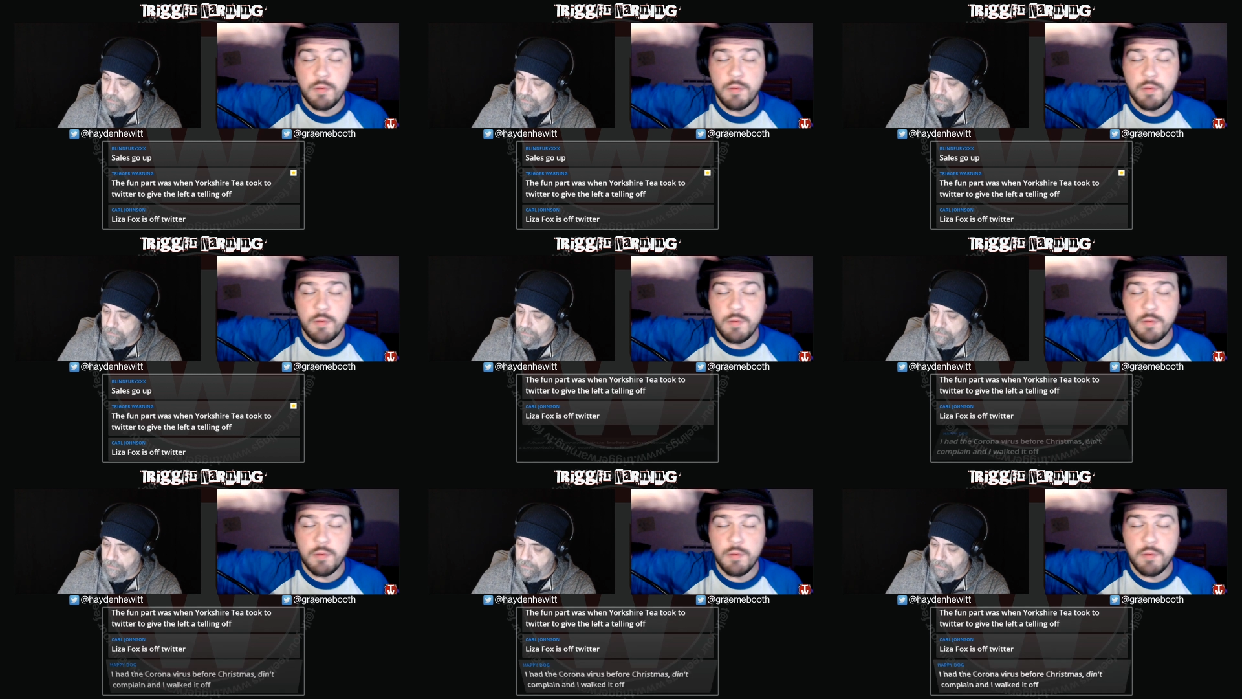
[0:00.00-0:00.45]

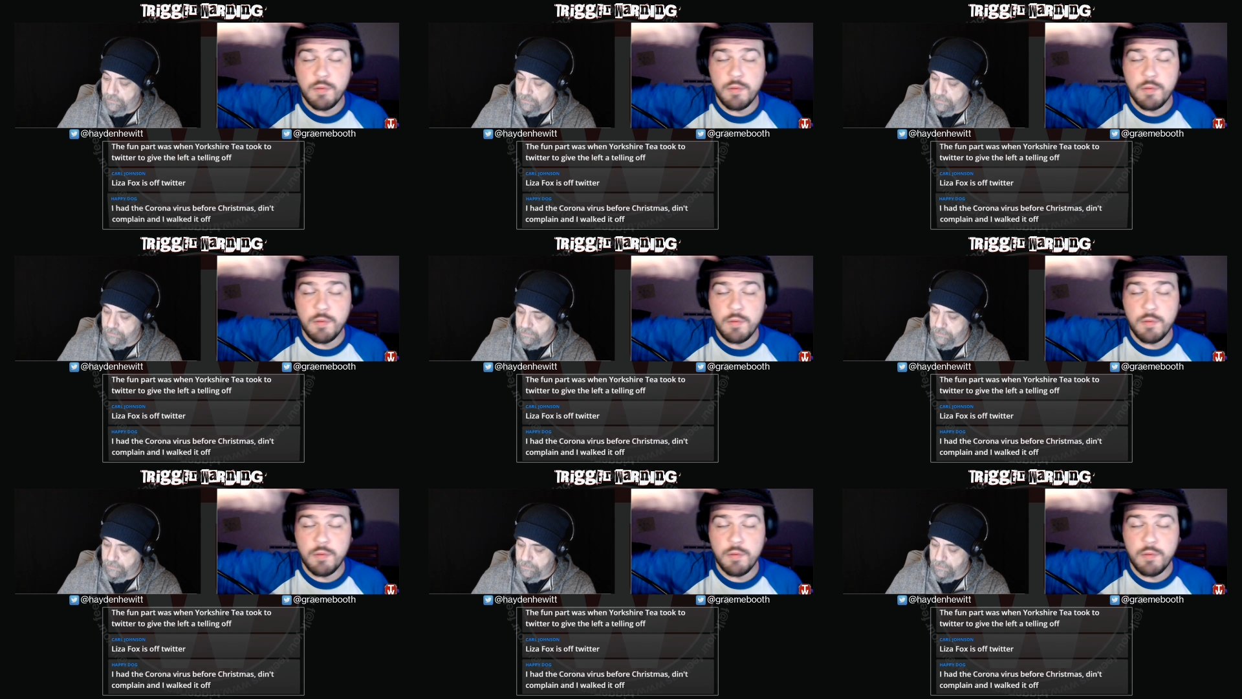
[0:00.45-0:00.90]
Speaker 1: and I,
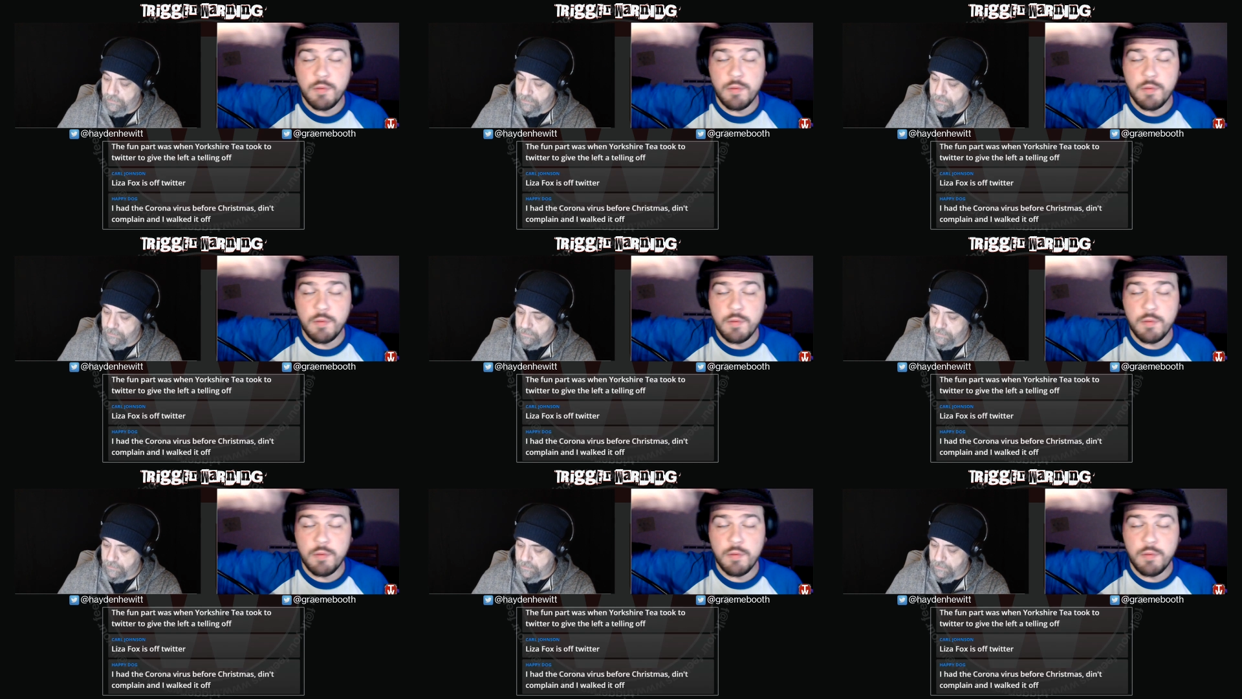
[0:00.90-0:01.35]
I,
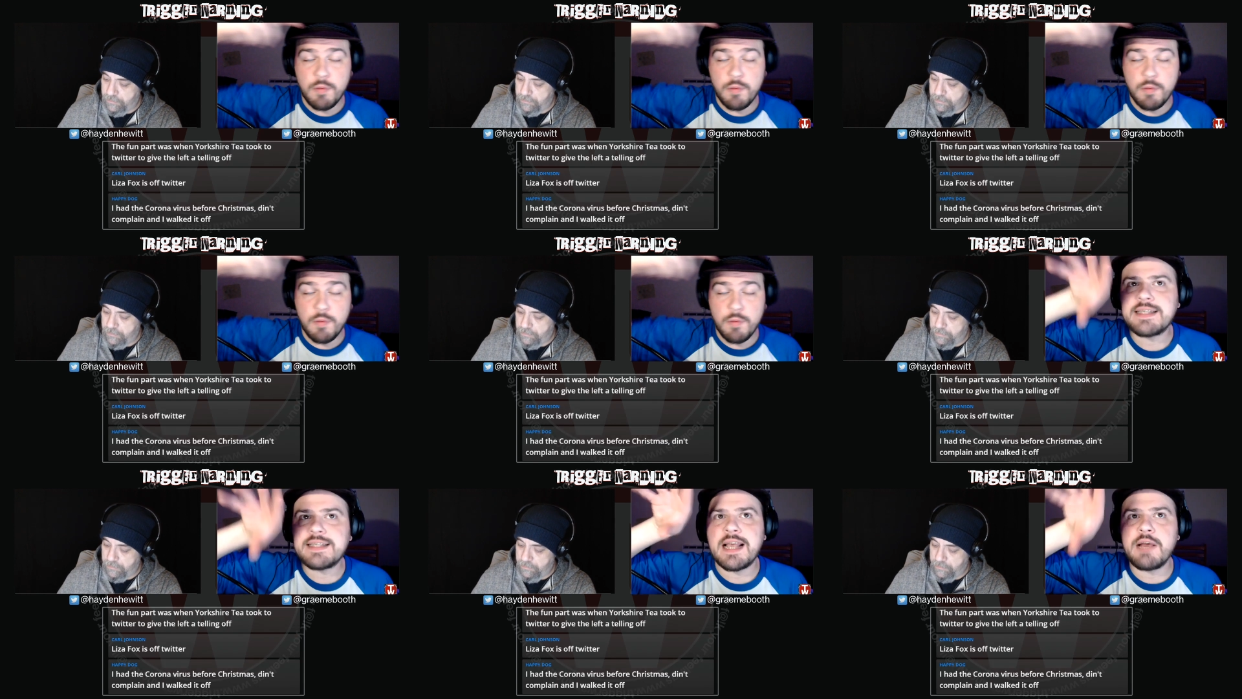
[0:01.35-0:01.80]
all I saw was
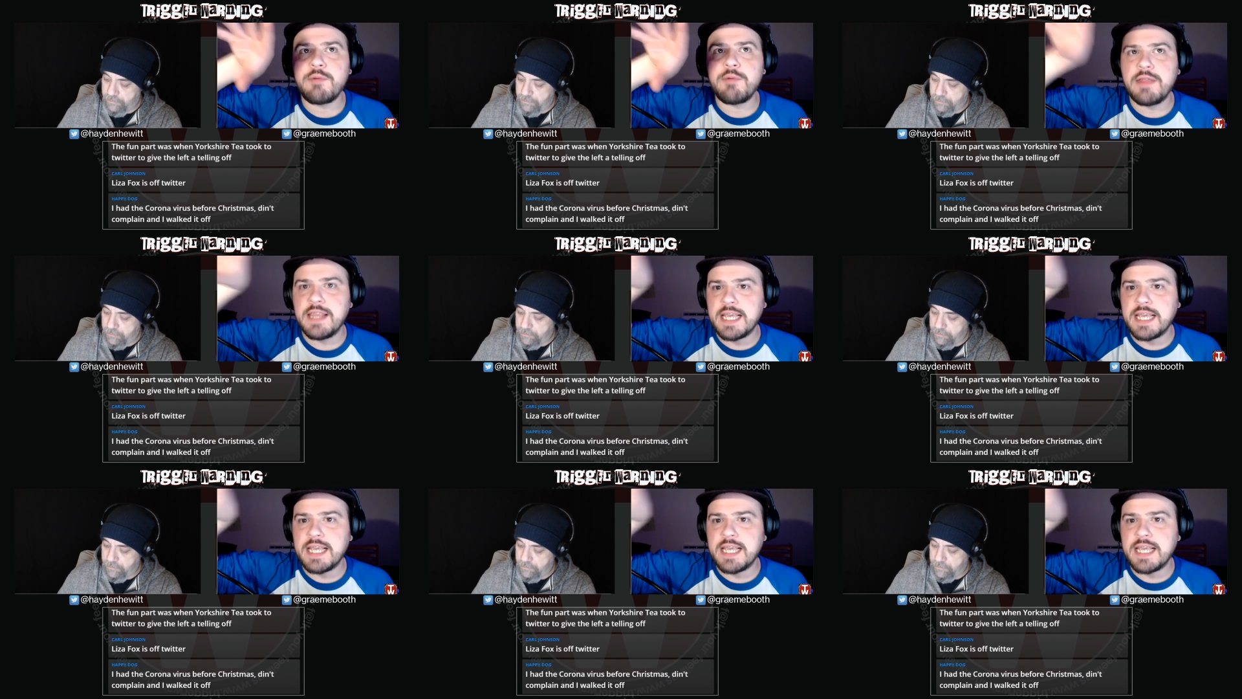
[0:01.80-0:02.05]
boycott,